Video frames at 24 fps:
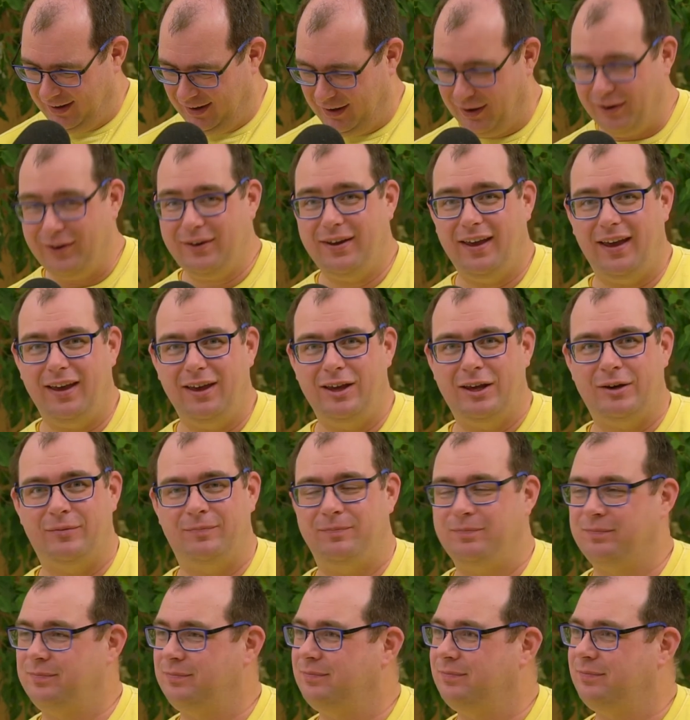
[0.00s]
Okay,
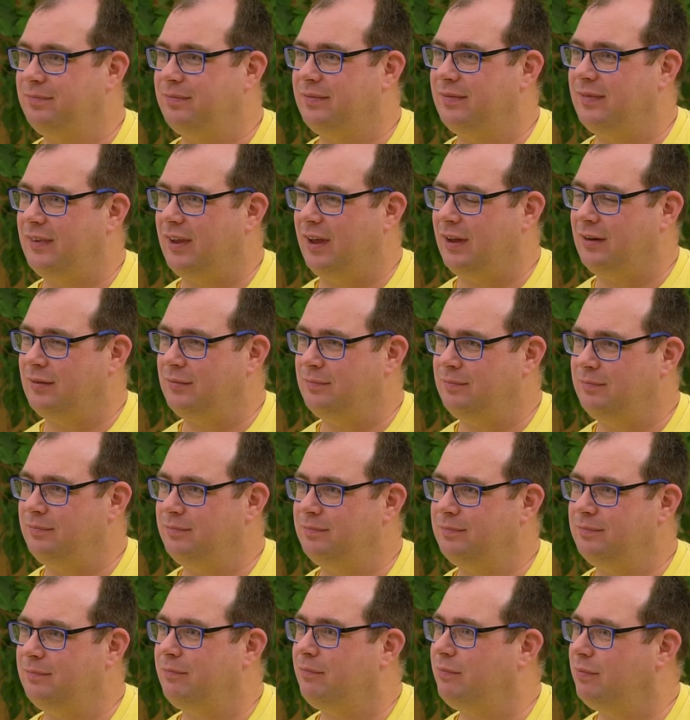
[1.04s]
then
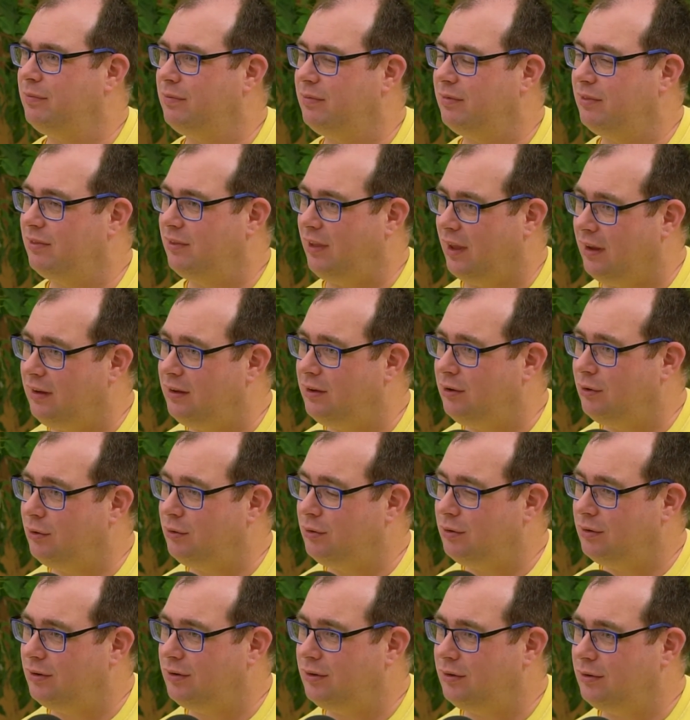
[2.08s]
thank
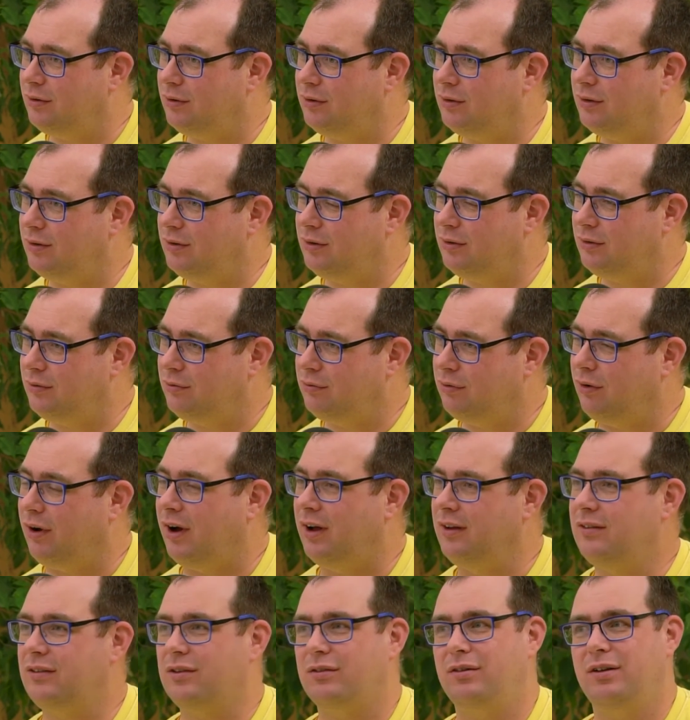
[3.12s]
you for
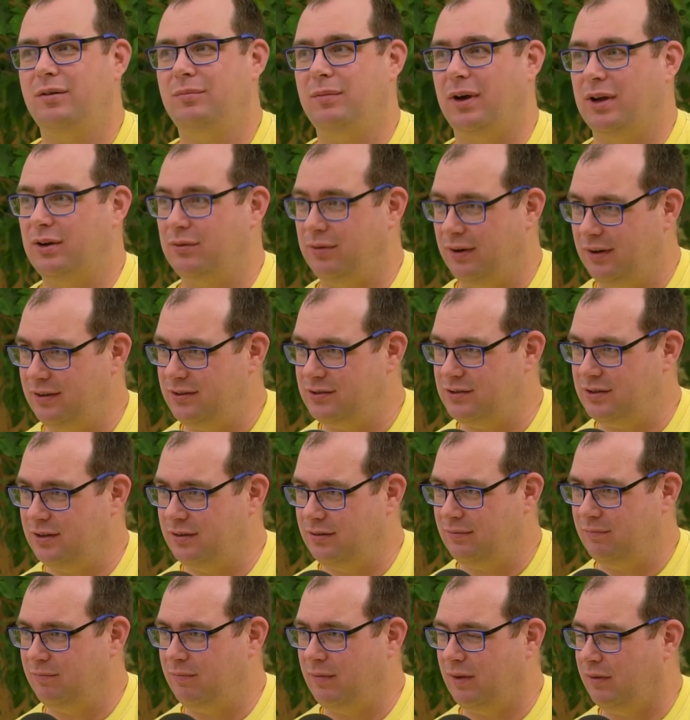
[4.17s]
answering my
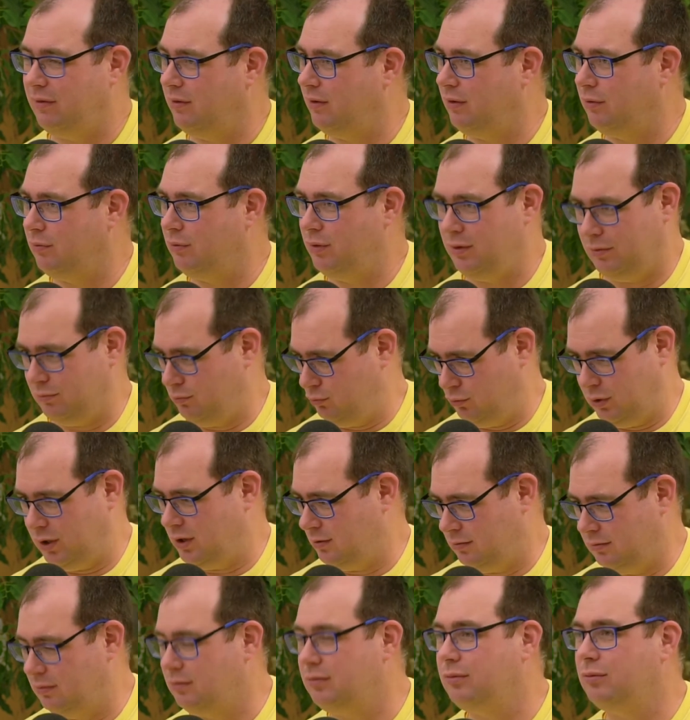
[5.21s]
question. I think
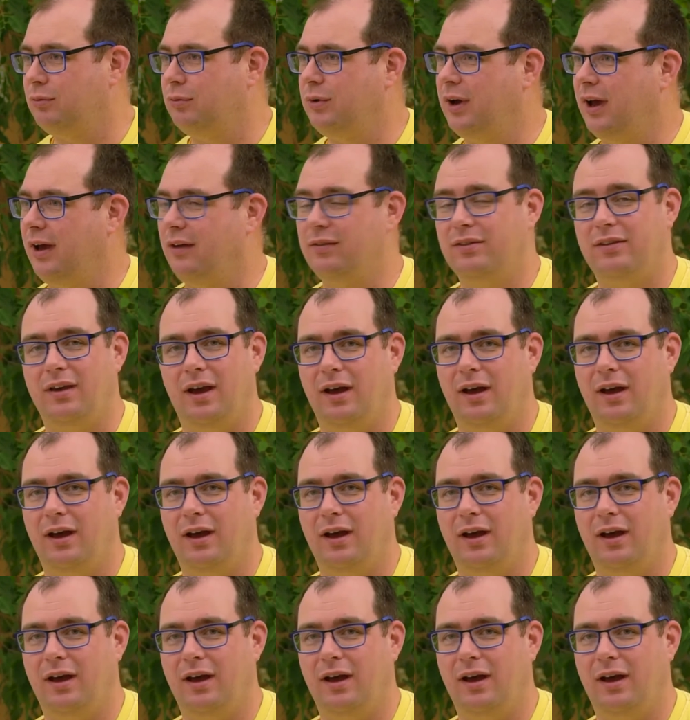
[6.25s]
we're at the